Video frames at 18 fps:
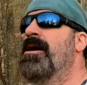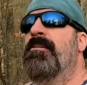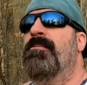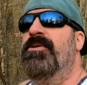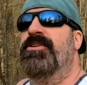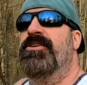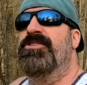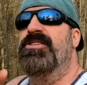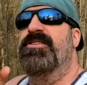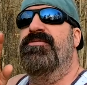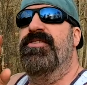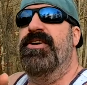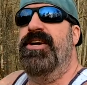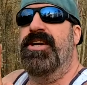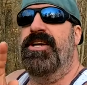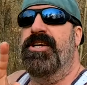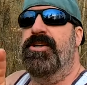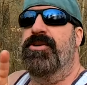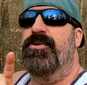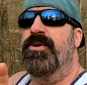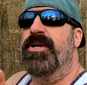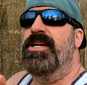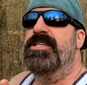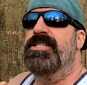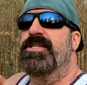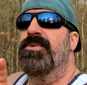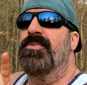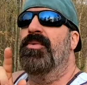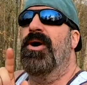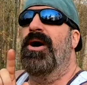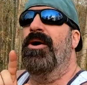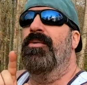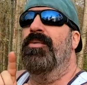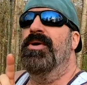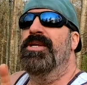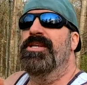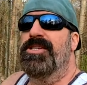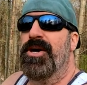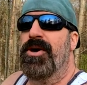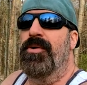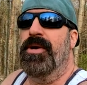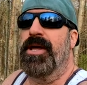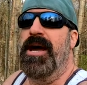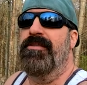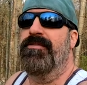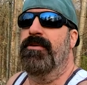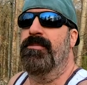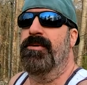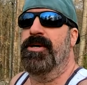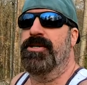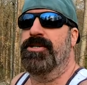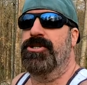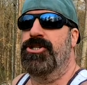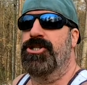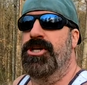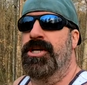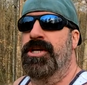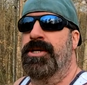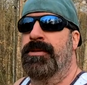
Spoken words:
but there's a very good reason why we don't have a bunch.